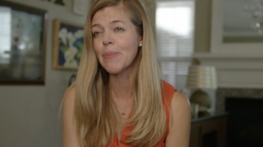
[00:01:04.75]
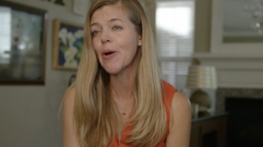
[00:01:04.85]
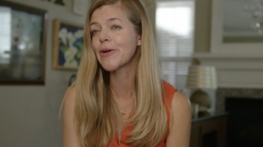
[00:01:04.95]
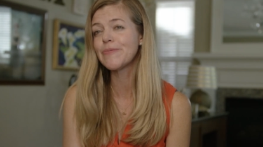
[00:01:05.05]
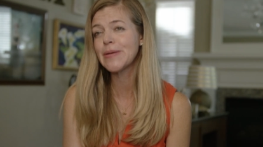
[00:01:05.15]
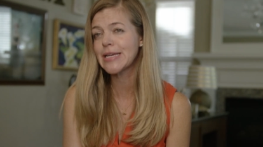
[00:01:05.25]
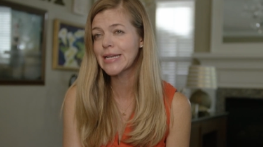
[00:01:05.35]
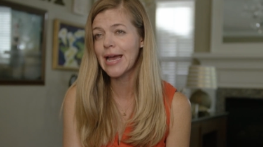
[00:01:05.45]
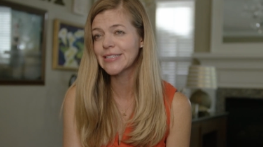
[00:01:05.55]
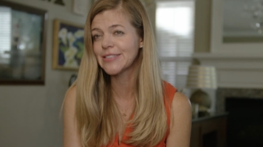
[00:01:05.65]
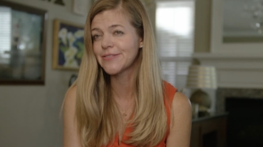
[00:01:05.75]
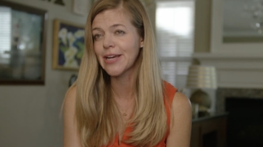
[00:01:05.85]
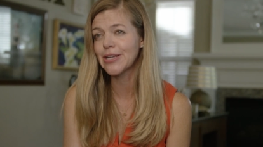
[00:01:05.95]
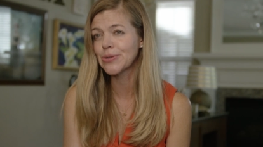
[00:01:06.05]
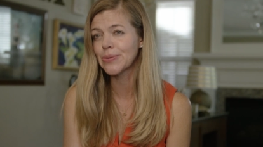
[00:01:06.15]
part of being an active
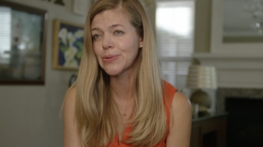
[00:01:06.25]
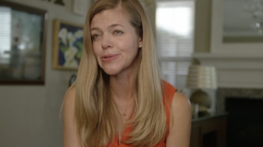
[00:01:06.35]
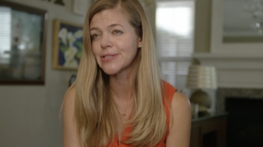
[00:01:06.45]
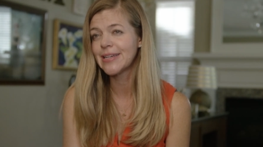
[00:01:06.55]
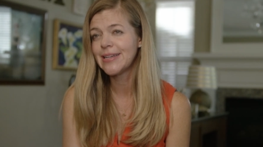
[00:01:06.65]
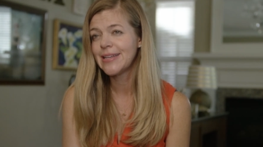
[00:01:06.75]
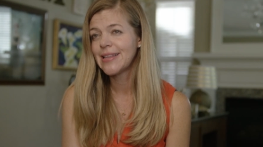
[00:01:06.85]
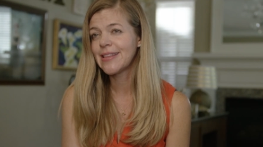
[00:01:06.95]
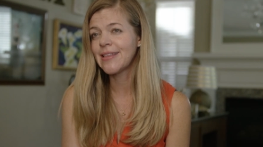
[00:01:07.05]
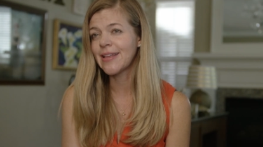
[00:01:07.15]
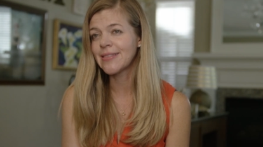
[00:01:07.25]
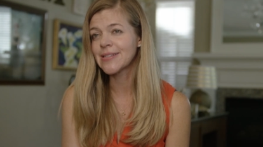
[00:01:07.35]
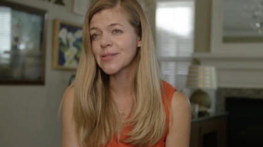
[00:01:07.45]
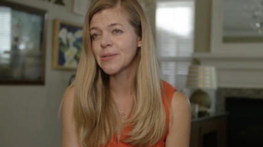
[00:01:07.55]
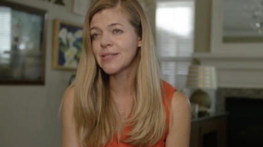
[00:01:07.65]
9-year-old, that
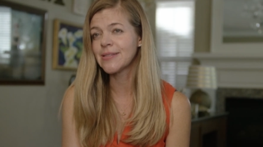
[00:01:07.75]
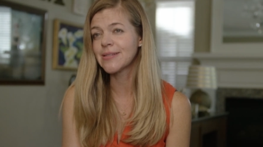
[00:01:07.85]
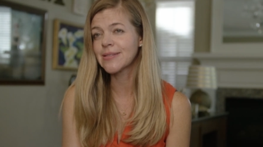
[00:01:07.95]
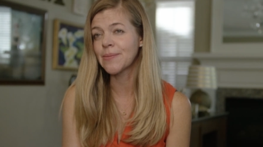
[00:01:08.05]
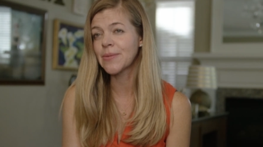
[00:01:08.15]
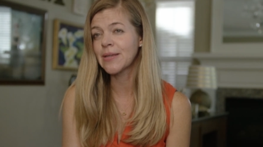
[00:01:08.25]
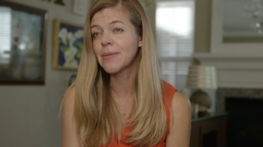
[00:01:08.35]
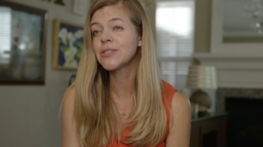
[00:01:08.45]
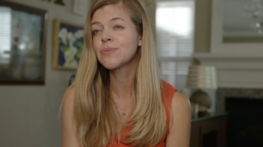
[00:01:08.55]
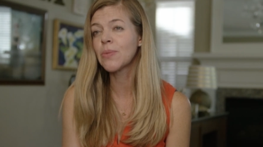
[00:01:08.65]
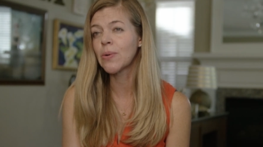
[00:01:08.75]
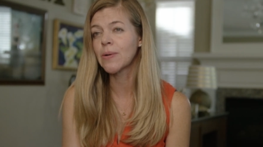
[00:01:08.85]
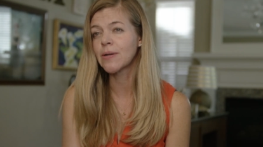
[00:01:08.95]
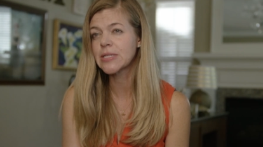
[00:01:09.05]
this was something much more